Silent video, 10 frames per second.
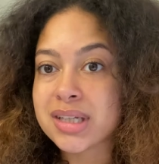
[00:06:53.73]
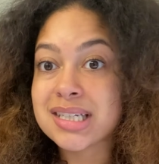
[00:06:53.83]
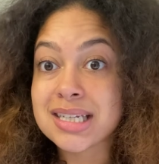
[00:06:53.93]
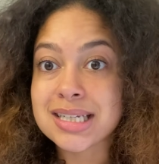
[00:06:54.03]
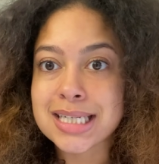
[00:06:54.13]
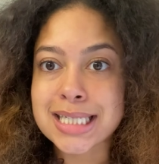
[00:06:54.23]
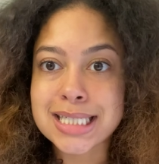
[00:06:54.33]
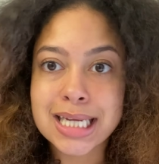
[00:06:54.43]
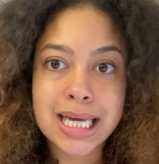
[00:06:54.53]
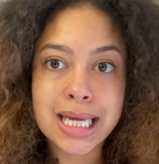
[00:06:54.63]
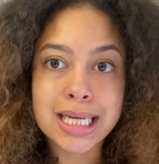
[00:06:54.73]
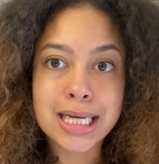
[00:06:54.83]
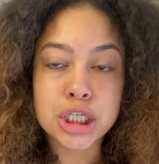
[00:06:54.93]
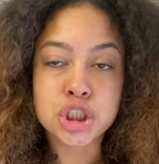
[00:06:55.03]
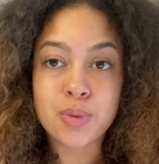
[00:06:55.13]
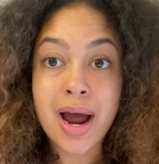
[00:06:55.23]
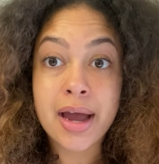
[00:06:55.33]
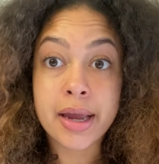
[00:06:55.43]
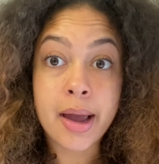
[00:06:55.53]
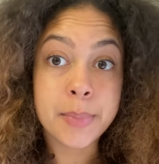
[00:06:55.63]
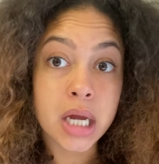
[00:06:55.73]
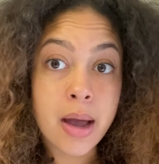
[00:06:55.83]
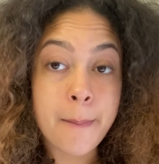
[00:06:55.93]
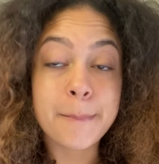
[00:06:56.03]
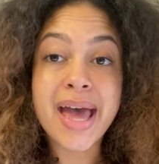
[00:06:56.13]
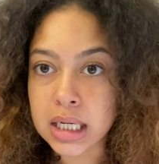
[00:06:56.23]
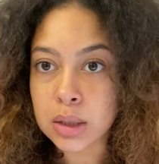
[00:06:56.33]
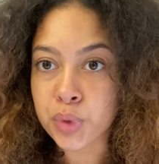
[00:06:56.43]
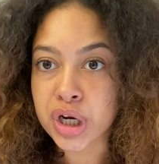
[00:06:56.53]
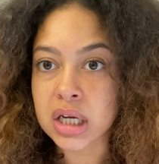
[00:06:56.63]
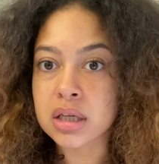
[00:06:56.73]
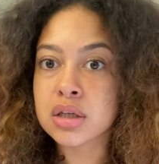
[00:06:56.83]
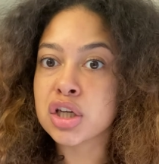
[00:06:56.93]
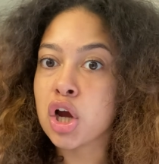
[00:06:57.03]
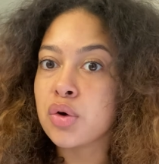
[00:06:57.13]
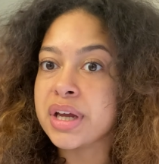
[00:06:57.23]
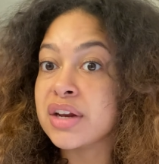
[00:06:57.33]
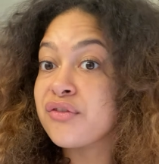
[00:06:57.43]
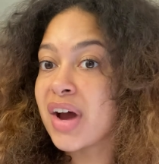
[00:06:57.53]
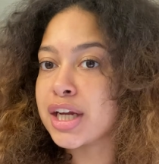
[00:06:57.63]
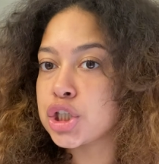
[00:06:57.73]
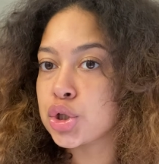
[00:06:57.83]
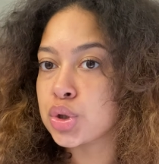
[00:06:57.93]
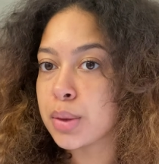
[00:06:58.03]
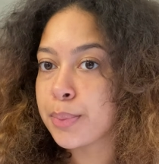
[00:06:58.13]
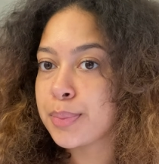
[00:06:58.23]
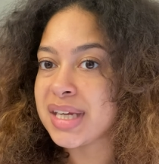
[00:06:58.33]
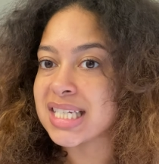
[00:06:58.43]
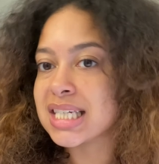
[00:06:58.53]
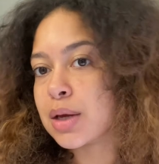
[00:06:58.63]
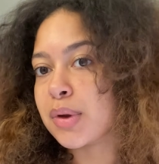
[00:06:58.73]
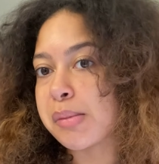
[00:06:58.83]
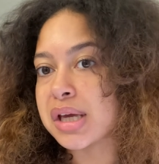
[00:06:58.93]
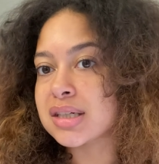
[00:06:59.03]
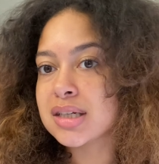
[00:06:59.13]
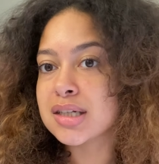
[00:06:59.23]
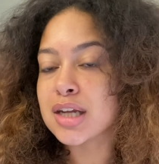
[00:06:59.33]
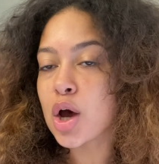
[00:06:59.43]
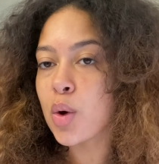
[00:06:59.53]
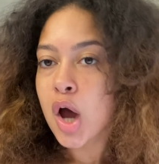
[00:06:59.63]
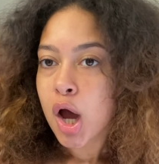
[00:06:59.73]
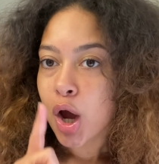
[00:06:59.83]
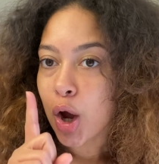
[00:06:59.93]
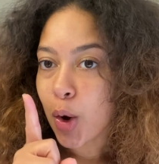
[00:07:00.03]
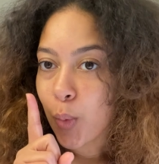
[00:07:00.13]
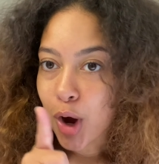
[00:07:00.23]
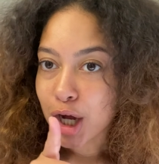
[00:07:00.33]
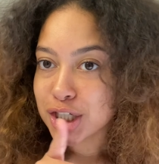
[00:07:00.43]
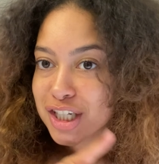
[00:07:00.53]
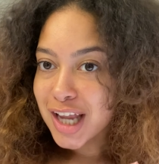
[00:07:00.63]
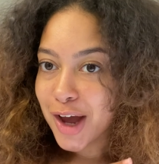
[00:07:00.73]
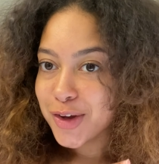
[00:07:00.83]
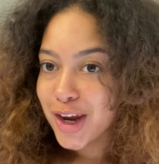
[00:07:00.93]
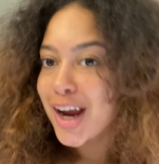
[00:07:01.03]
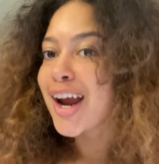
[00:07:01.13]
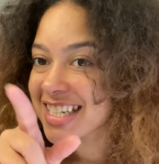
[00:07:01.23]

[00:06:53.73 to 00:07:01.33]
Once it's done drying, I'm gonna come back. We're gonna go in and fine tune the pieces that we missed. So go wash, style your hair.